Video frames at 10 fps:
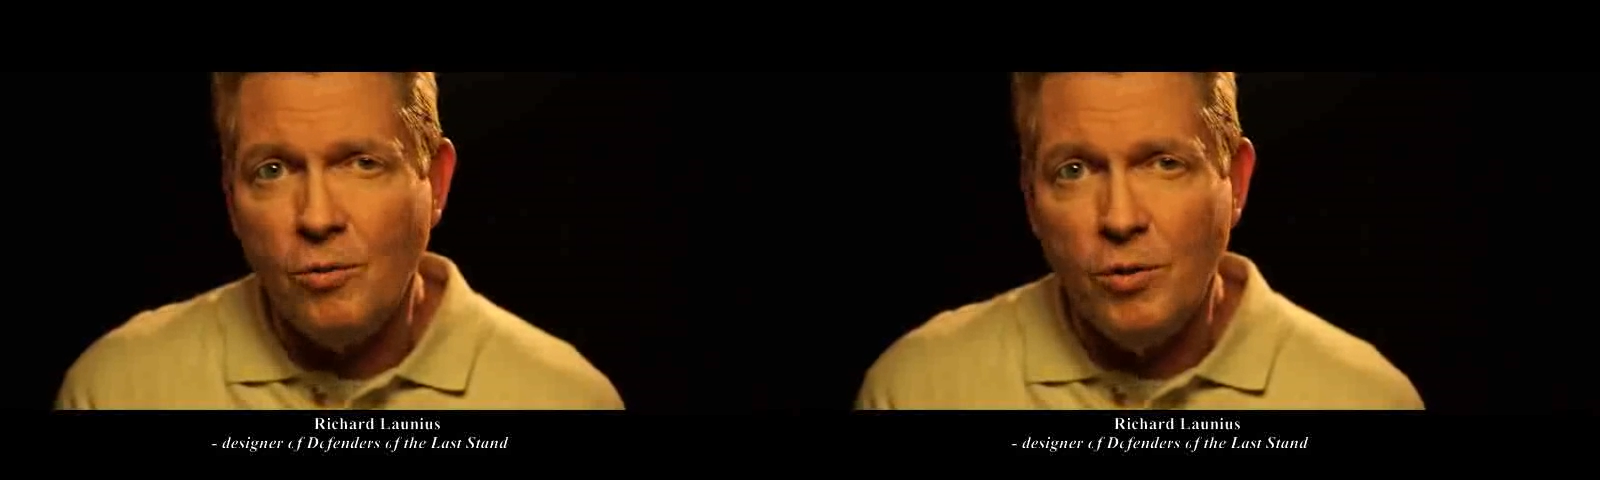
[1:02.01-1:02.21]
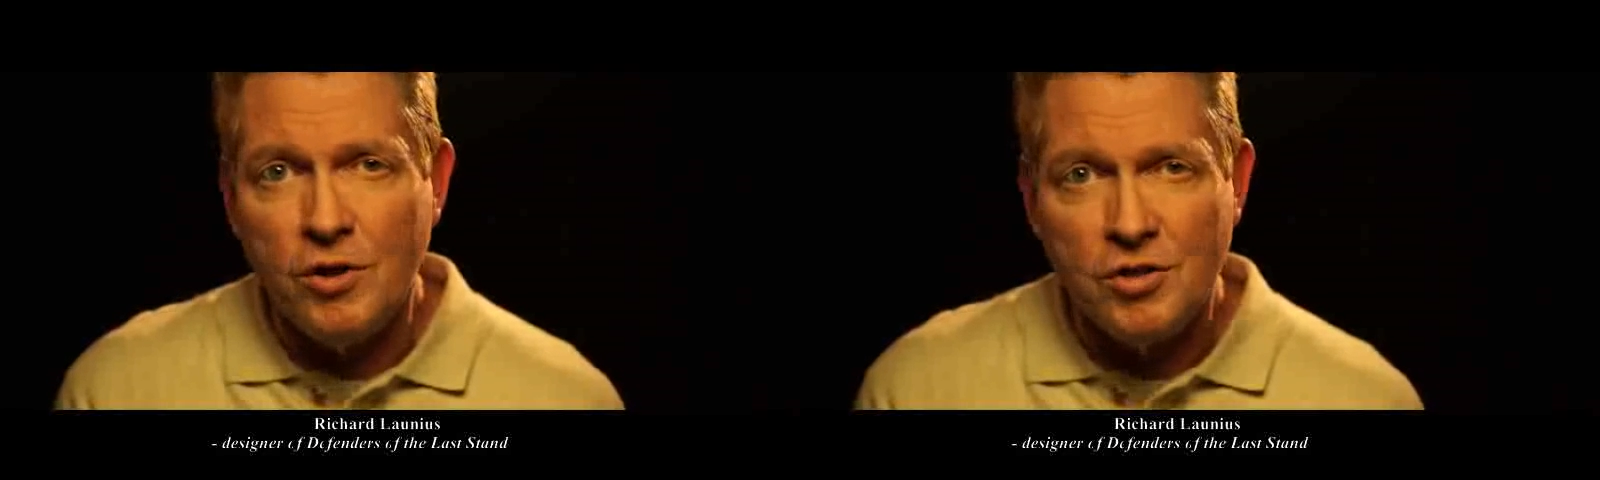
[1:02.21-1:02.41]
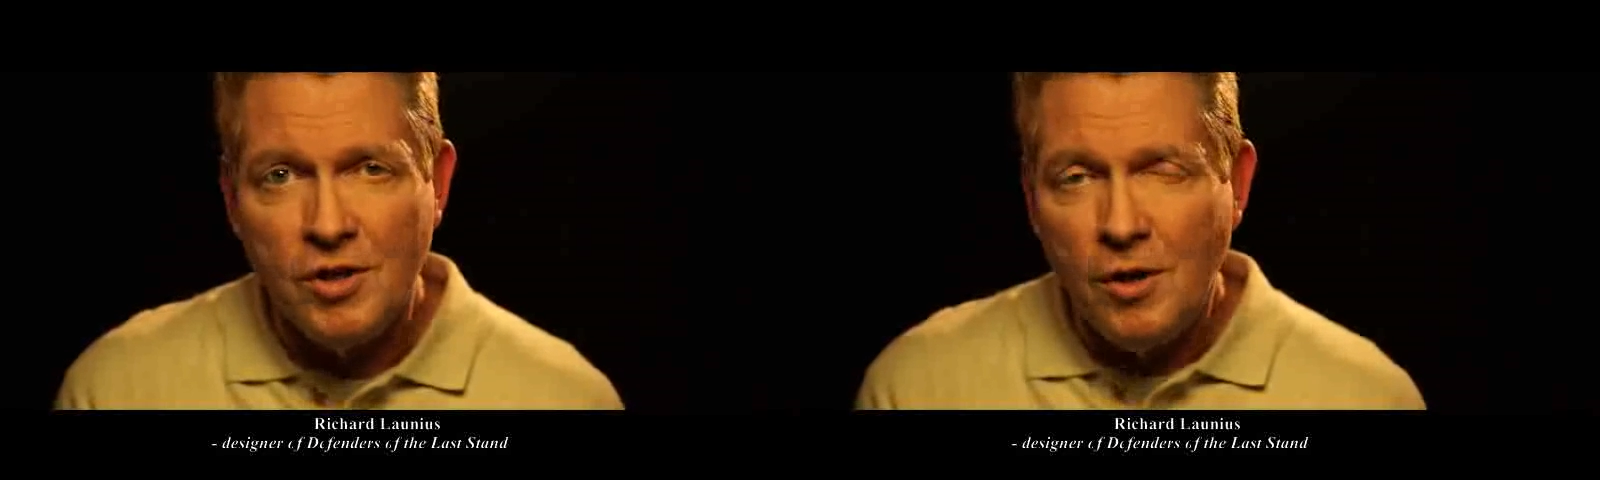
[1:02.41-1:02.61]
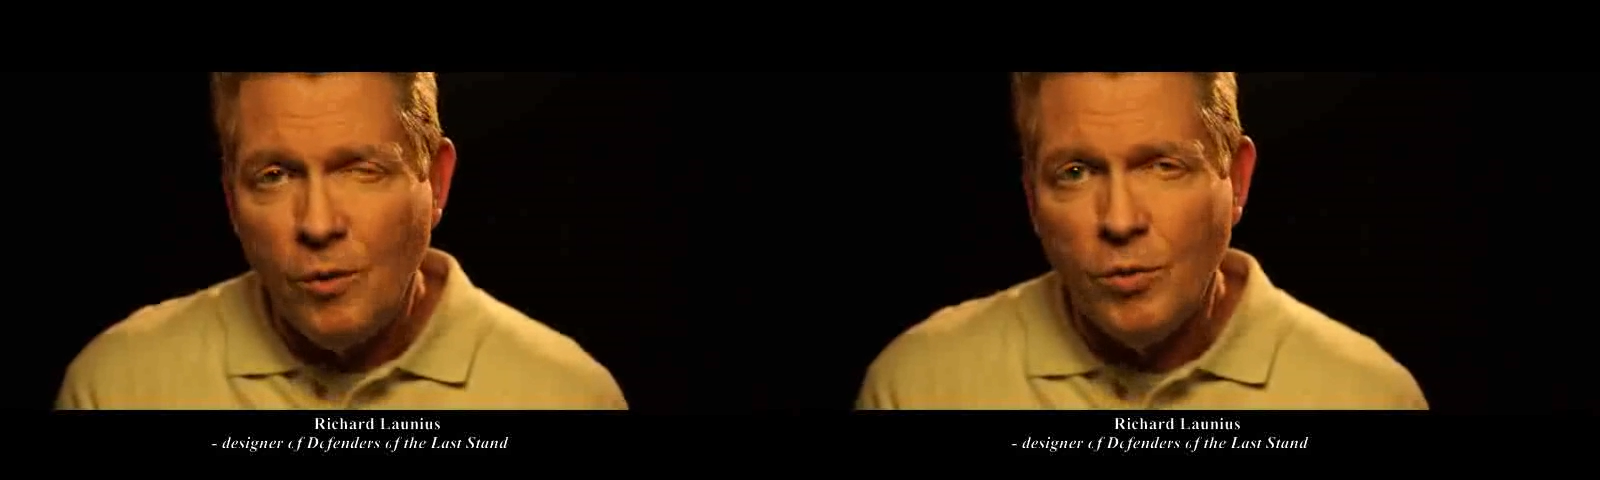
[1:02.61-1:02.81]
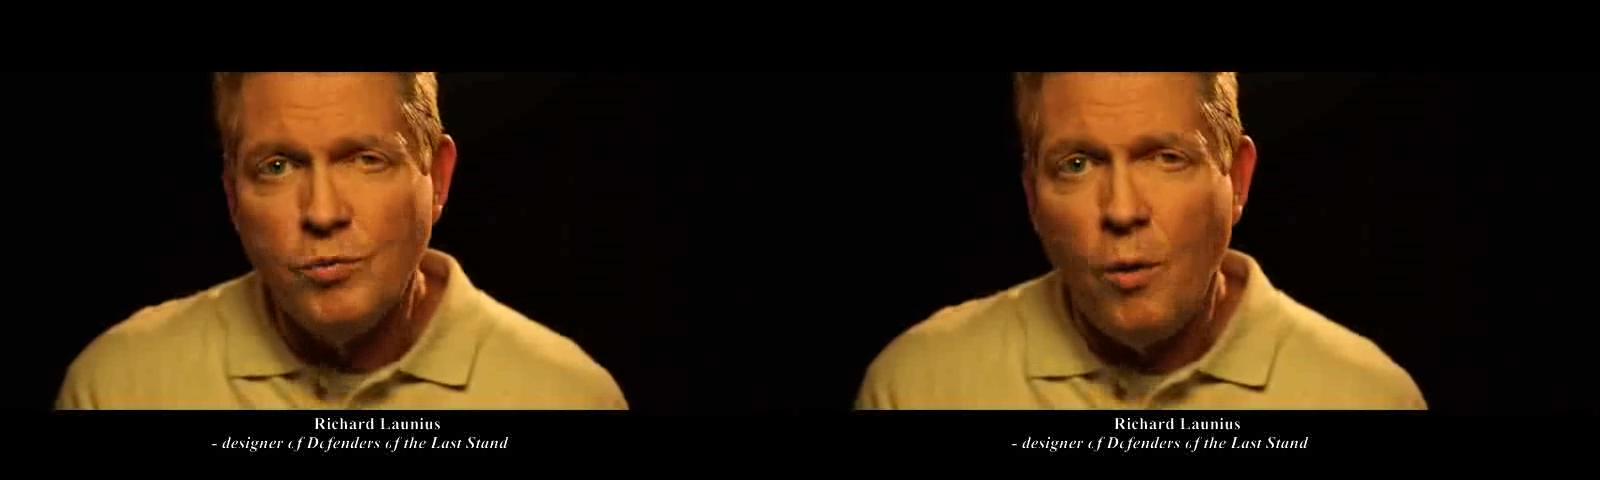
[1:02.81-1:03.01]
which
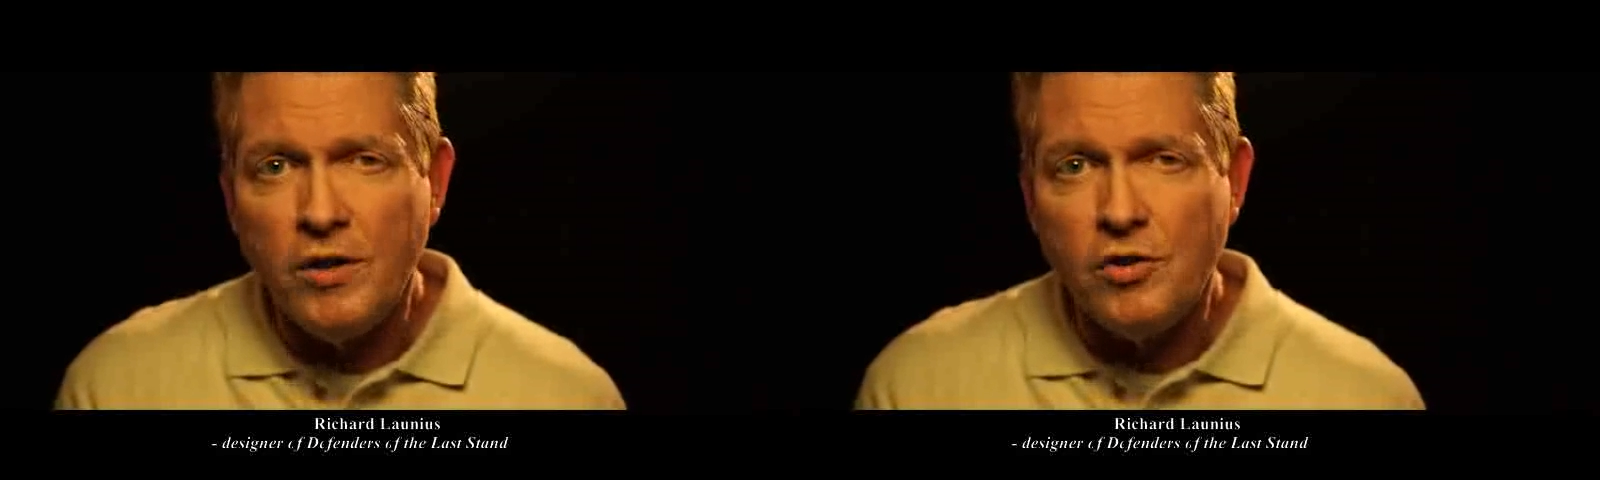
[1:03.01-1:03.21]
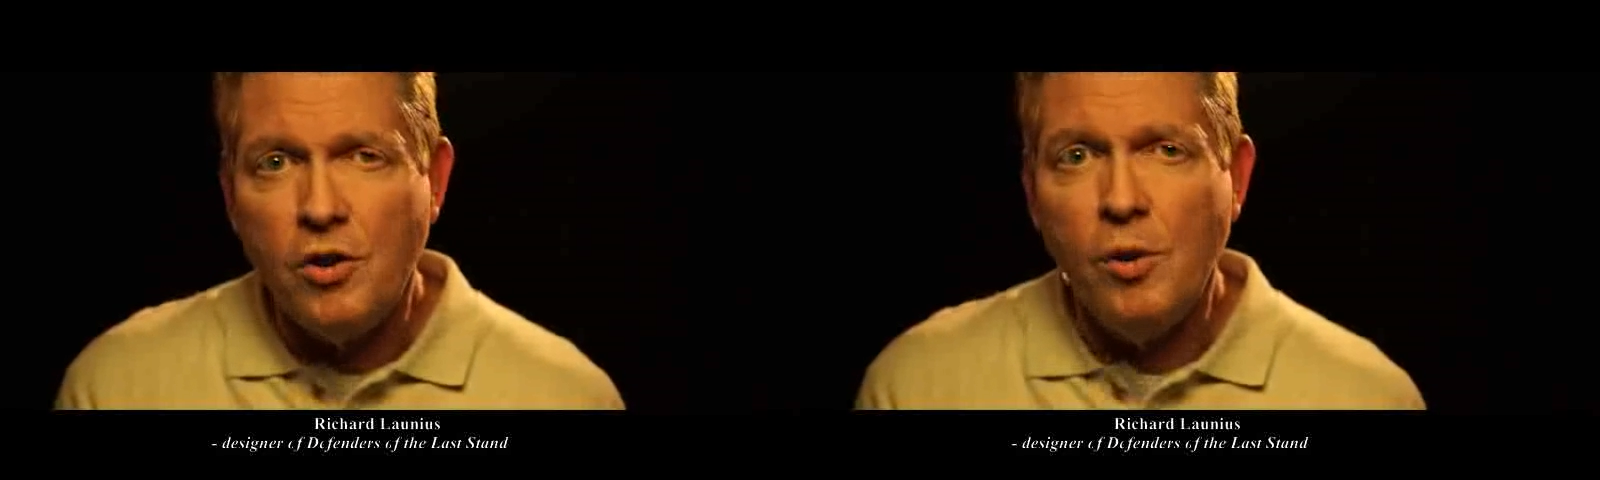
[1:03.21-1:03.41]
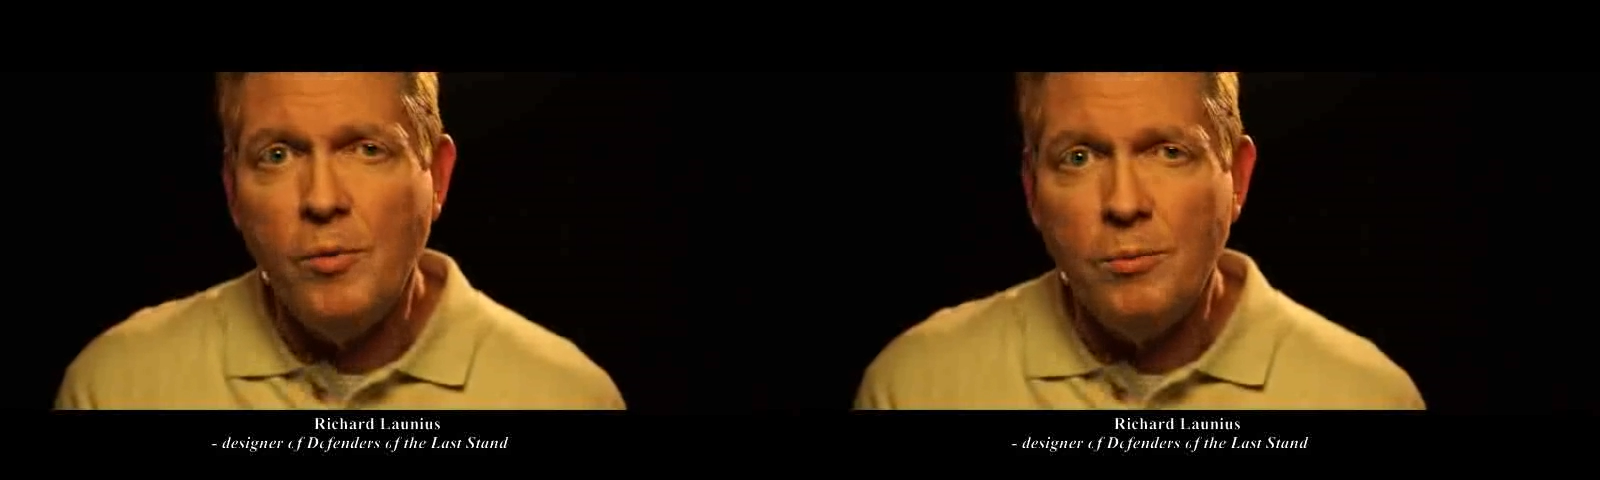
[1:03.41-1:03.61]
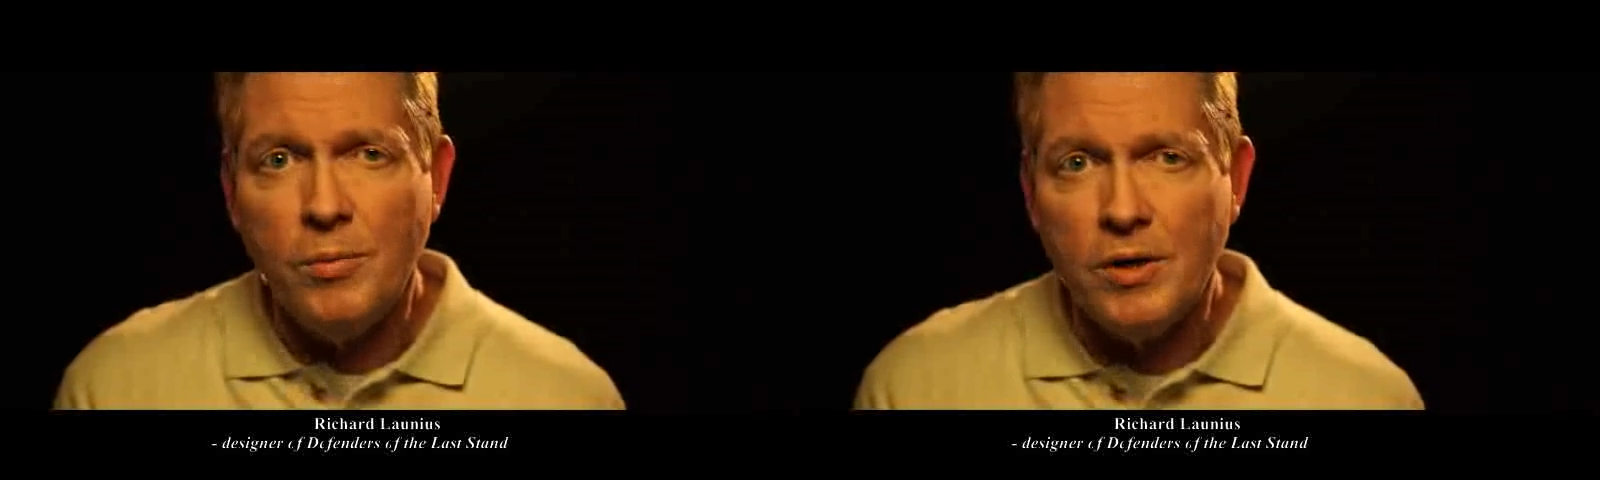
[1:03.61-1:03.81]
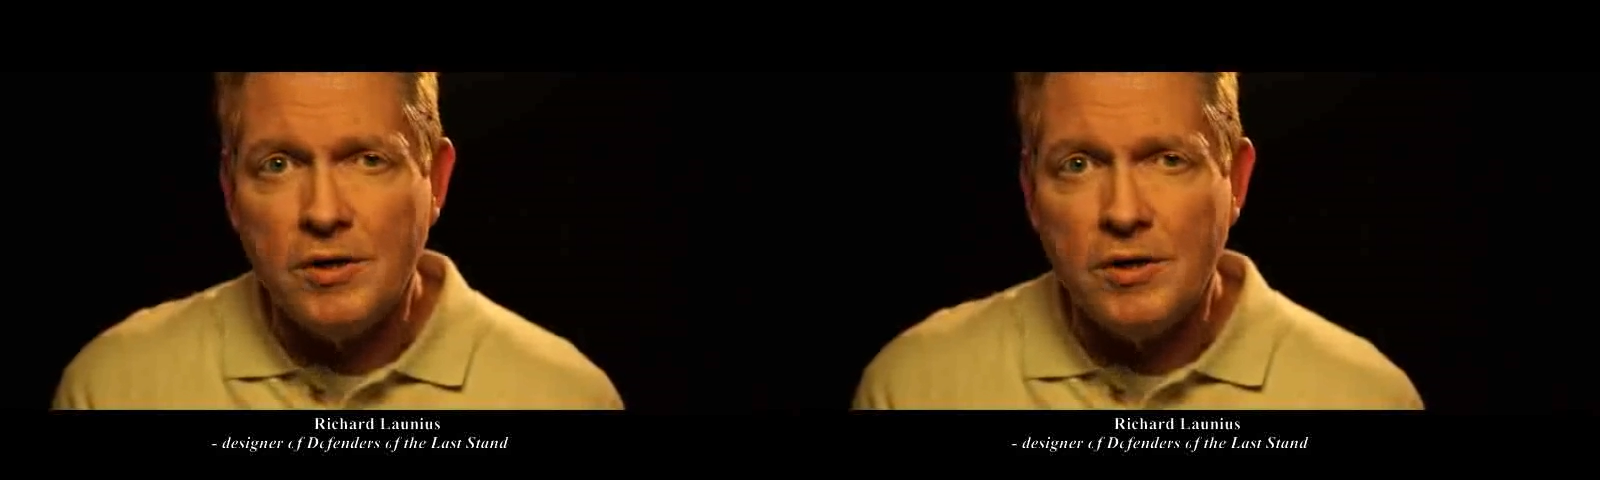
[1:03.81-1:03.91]
was once human but